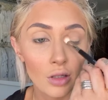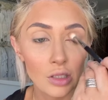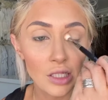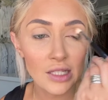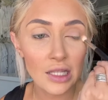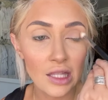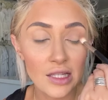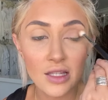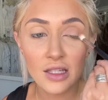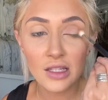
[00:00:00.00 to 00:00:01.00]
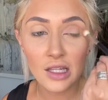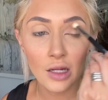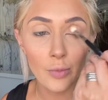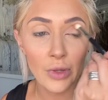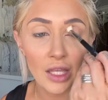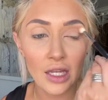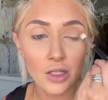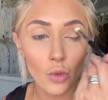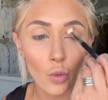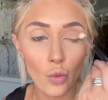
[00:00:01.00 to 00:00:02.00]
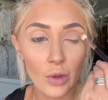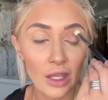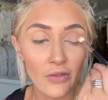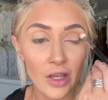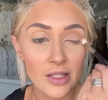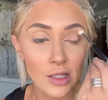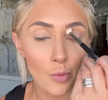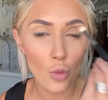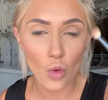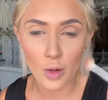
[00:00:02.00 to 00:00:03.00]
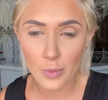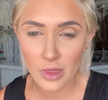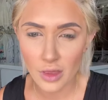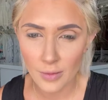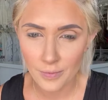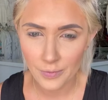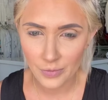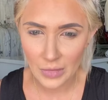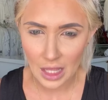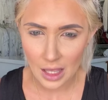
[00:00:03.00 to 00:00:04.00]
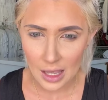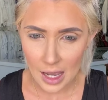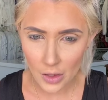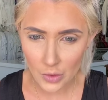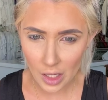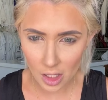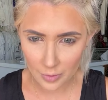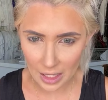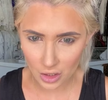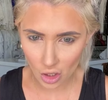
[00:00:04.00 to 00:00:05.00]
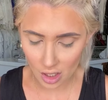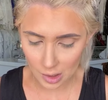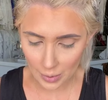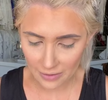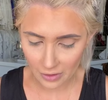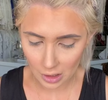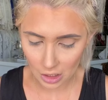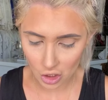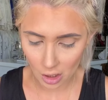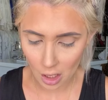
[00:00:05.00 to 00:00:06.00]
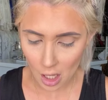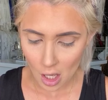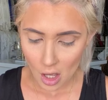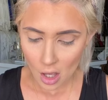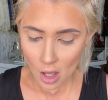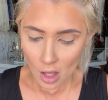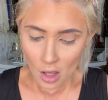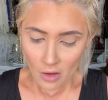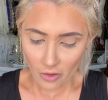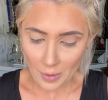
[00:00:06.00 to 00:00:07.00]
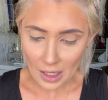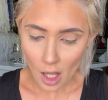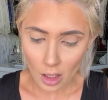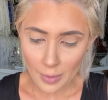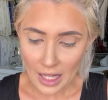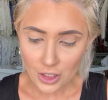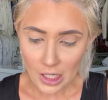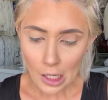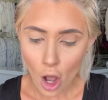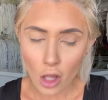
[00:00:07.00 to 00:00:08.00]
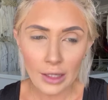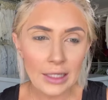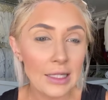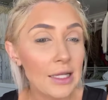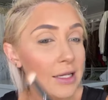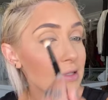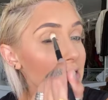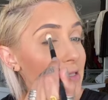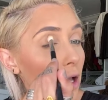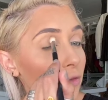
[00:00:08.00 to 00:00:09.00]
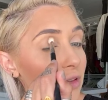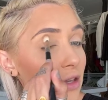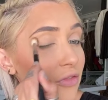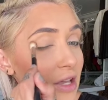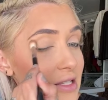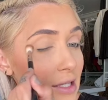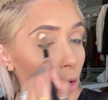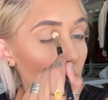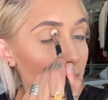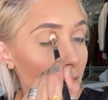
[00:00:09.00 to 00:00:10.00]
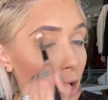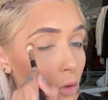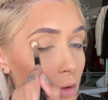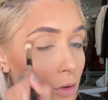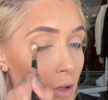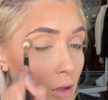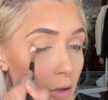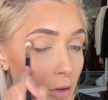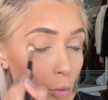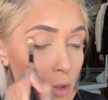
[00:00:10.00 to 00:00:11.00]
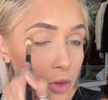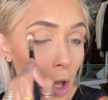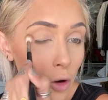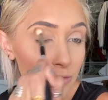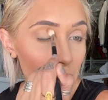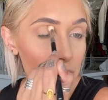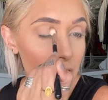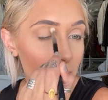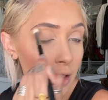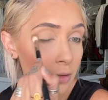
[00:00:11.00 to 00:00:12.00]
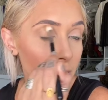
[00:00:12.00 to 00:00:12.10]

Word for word: just like this and it's going to begin to give us some warmth. How do you color match on spray foundation? For my color matching, all I need is a selfie facing a window with no filter,